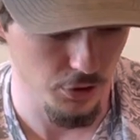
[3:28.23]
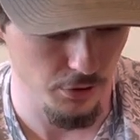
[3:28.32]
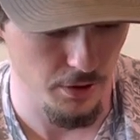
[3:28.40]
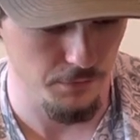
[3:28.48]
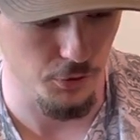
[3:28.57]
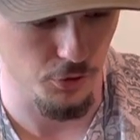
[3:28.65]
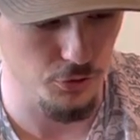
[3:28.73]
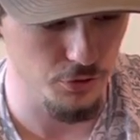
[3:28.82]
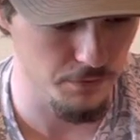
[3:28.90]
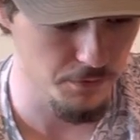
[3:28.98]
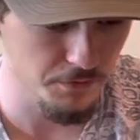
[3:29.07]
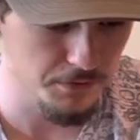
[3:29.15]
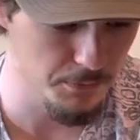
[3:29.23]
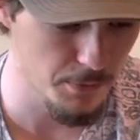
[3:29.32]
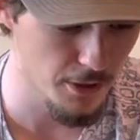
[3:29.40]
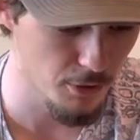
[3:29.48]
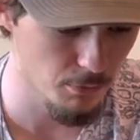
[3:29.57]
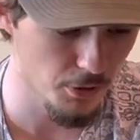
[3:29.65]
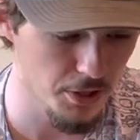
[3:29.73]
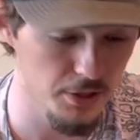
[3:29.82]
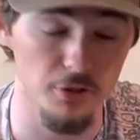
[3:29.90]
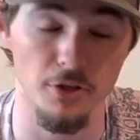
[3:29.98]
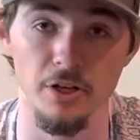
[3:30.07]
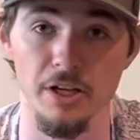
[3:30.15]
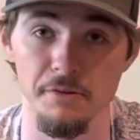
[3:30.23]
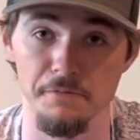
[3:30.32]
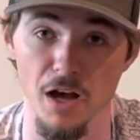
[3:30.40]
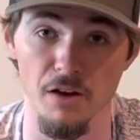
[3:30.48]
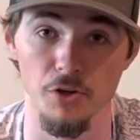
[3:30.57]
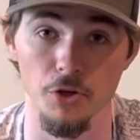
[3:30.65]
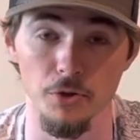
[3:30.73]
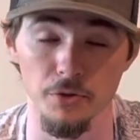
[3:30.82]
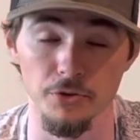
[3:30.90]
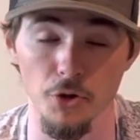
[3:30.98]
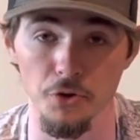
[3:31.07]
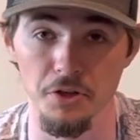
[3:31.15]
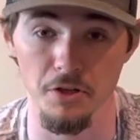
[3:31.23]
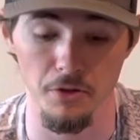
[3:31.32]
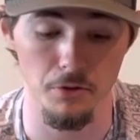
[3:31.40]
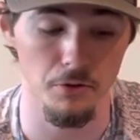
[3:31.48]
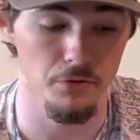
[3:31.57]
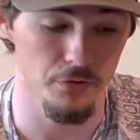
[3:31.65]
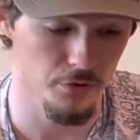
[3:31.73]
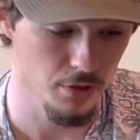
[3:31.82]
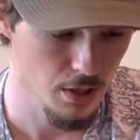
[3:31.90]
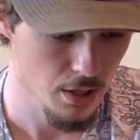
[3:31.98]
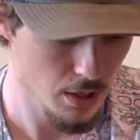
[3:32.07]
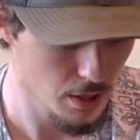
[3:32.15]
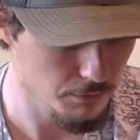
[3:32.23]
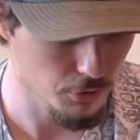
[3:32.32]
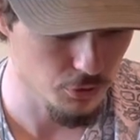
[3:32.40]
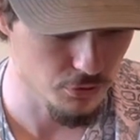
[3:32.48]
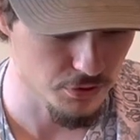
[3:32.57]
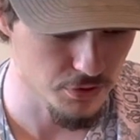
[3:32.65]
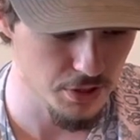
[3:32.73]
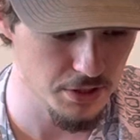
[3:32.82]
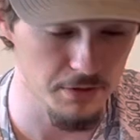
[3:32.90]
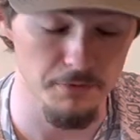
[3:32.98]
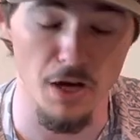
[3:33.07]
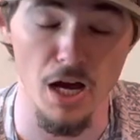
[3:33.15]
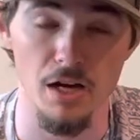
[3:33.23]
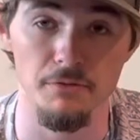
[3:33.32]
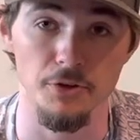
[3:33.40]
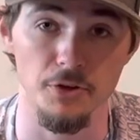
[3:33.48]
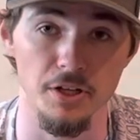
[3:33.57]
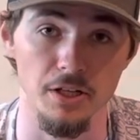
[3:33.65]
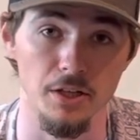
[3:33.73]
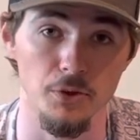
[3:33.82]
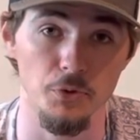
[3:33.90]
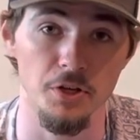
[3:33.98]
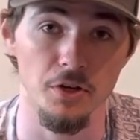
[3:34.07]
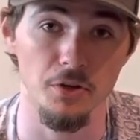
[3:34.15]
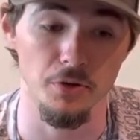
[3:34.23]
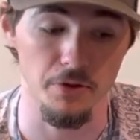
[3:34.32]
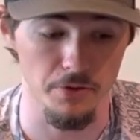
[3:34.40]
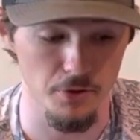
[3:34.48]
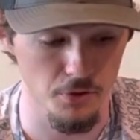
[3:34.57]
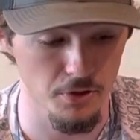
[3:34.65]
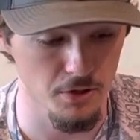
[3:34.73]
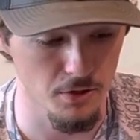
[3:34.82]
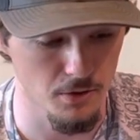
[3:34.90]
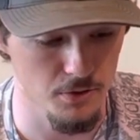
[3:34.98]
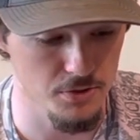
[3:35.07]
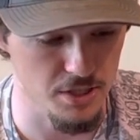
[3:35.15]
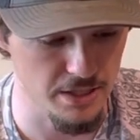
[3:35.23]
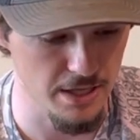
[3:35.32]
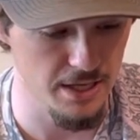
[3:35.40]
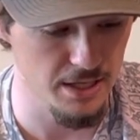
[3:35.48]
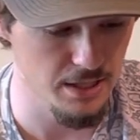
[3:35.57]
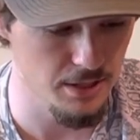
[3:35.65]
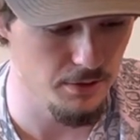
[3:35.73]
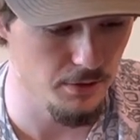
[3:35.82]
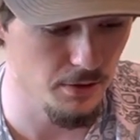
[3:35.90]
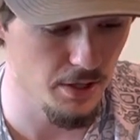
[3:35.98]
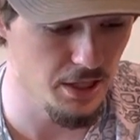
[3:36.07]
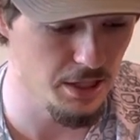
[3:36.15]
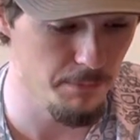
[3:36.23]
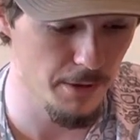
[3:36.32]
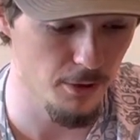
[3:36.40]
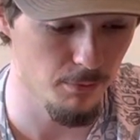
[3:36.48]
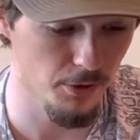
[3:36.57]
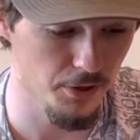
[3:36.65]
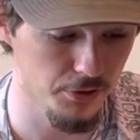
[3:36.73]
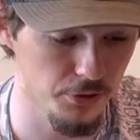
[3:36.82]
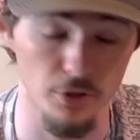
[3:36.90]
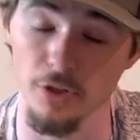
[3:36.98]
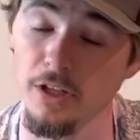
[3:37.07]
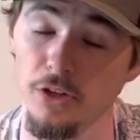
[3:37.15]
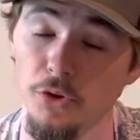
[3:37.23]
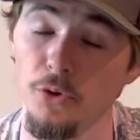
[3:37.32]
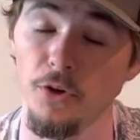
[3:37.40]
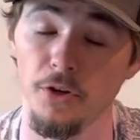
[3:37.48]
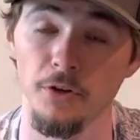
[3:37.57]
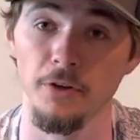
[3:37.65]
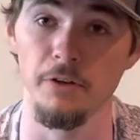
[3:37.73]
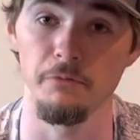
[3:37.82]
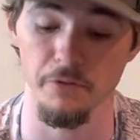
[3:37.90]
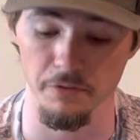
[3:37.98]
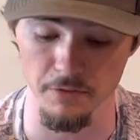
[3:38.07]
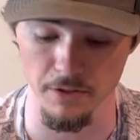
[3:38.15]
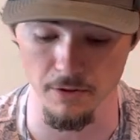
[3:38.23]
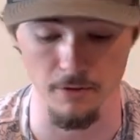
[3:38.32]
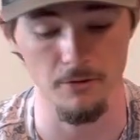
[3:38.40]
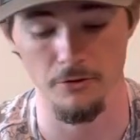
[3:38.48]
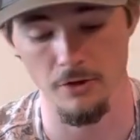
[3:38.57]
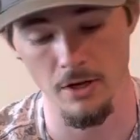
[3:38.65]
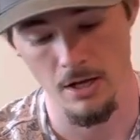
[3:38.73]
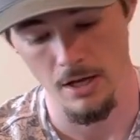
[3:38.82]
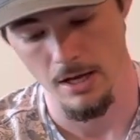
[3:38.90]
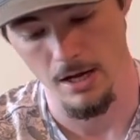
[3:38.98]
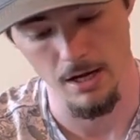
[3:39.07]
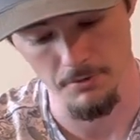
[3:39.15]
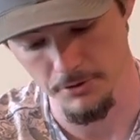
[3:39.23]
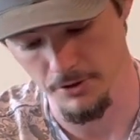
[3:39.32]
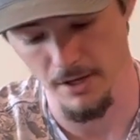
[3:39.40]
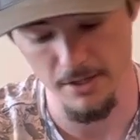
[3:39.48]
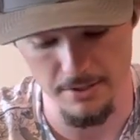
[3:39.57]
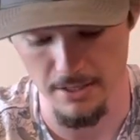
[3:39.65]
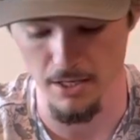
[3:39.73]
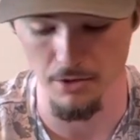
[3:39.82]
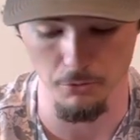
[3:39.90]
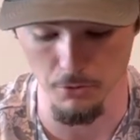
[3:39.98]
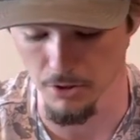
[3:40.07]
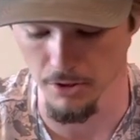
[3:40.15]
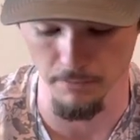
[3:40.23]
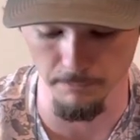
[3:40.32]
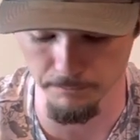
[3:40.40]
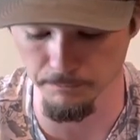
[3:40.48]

if you're using 50-pound braid, you're gonna get 530 yards. If you're using 65, you're getting 330 yards, and 80-pound braid, you're gonna get 250 yards. So that's kind of what